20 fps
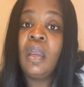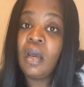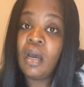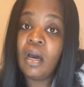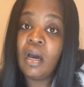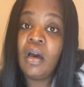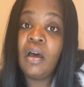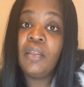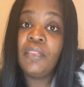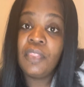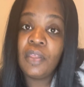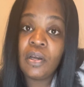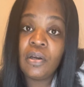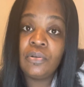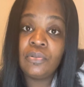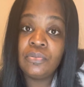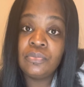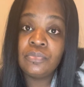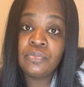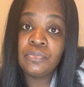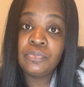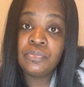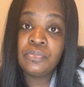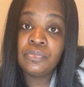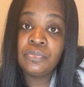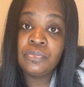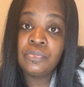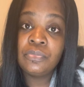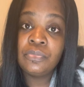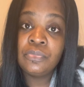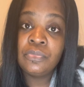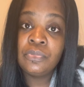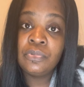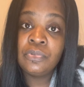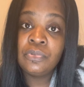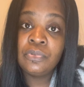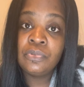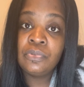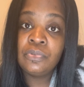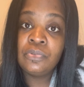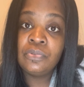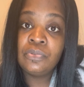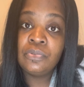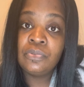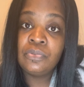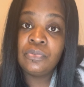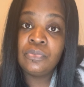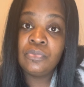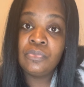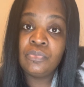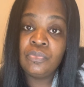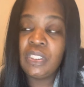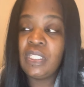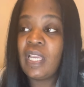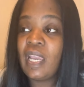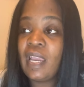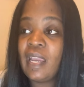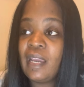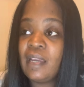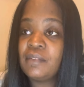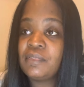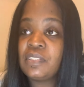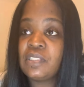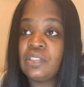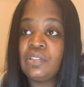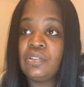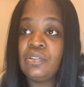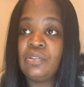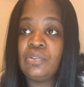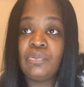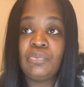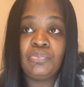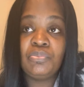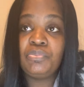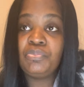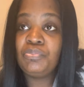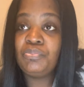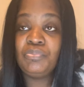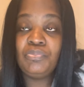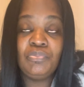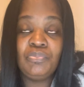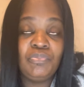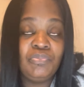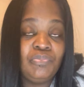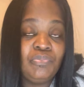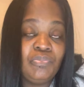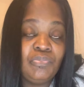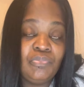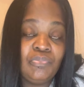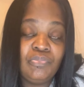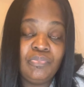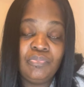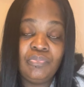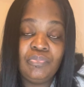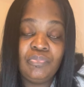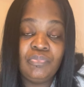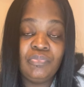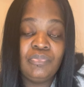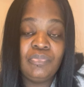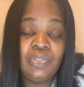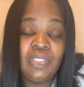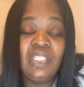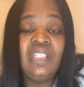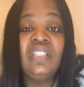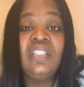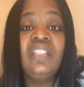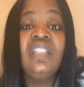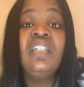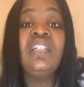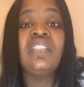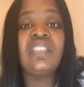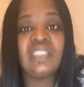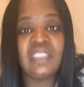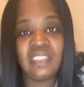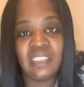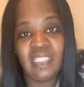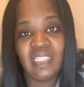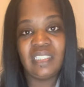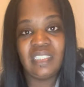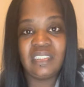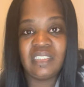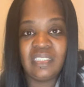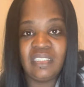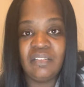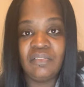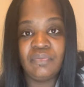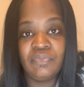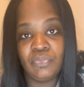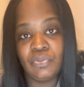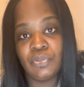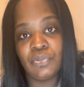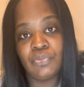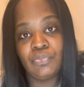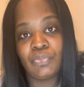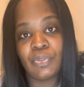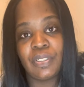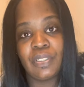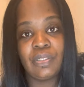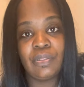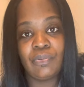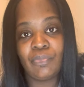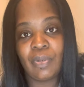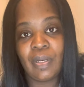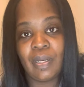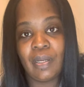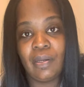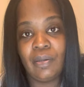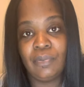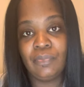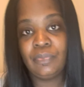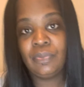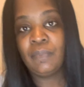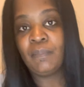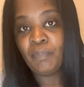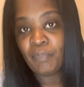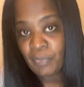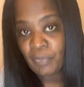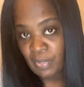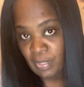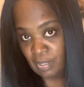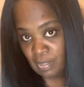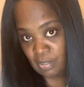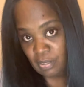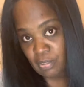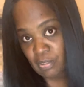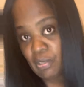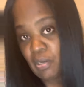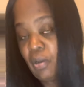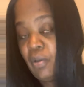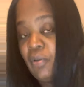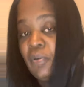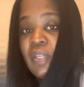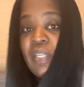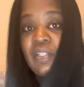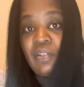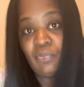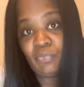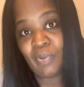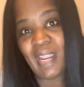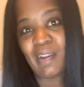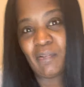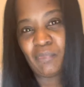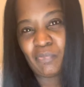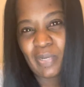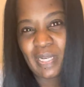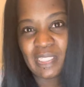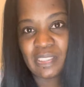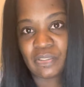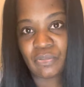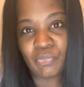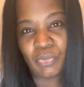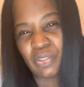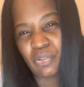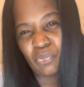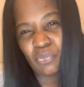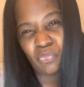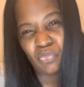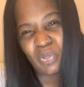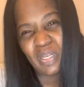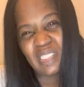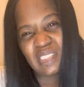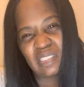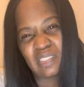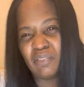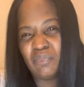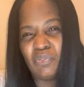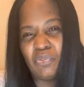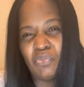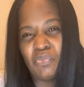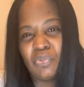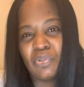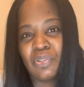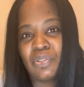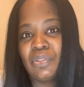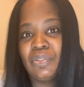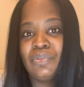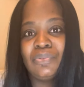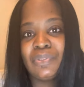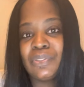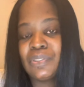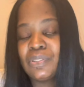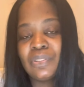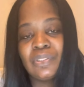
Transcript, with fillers: although we have to it looks as if we're running around you know in a rat race with the rest of the world